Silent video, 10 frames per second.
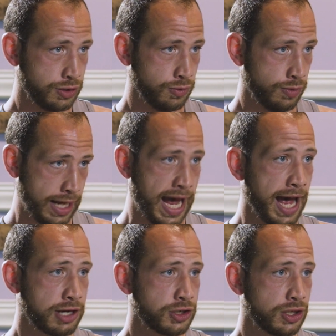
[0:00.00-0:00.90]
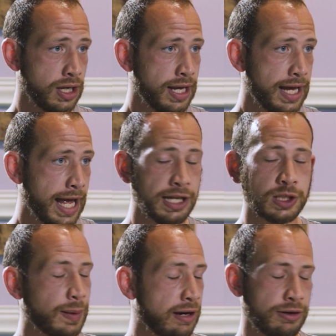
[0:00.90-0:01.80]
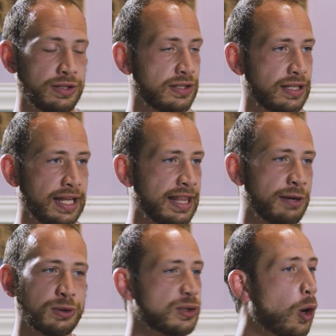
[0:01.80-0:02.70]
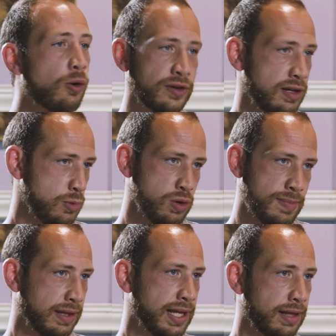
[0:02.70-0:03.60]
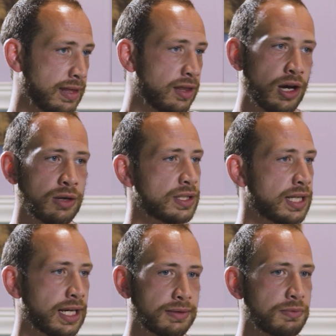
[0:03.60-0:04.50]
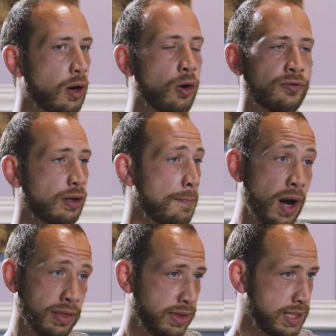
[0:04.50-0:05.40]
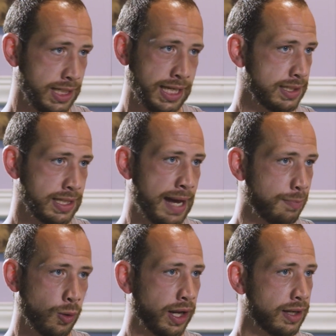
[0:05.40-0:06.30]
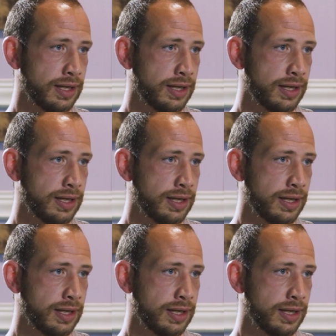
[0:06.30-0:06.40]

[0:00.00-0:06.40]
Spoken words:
leash with Ash, and his parents, they were just over the moon about that. They thought it would take over a month to get to that